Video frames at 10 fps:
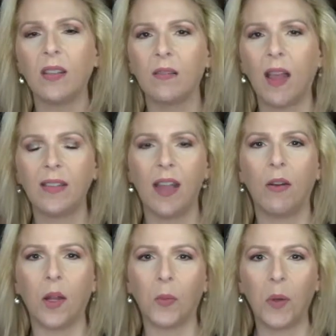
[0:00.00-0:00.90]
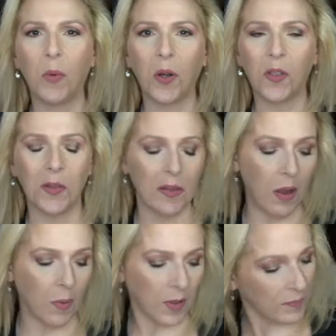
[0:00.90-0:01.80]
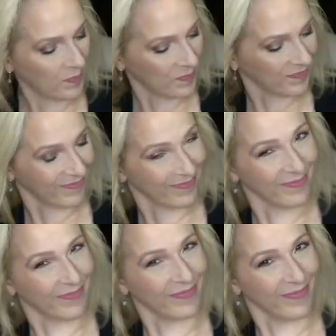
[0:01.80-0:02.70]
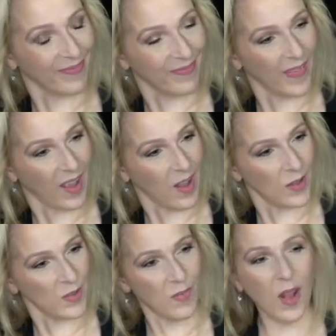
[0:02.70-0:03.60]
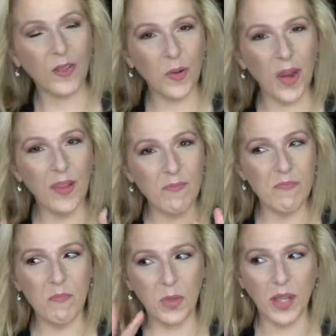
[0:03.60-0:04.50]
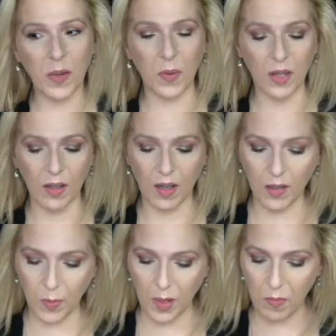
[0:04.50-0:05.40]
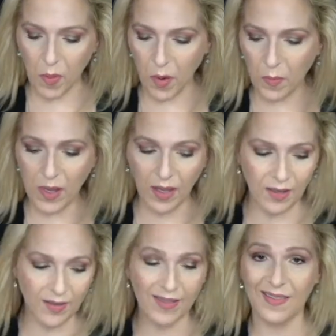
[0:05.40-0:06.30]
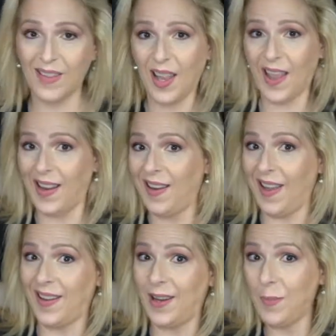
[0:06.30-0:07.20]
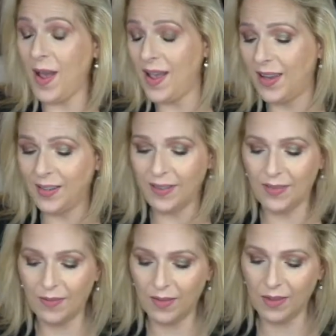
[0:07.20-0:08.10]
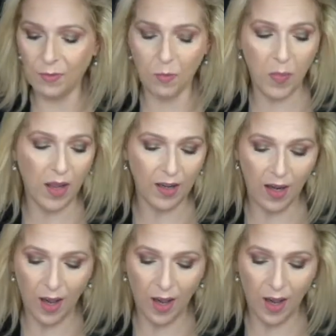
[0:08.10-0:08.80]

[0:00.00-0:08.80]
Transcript: I doubt I'll repurchase that one. I'll try playing with it a little bit more because, you know, I did buy it, but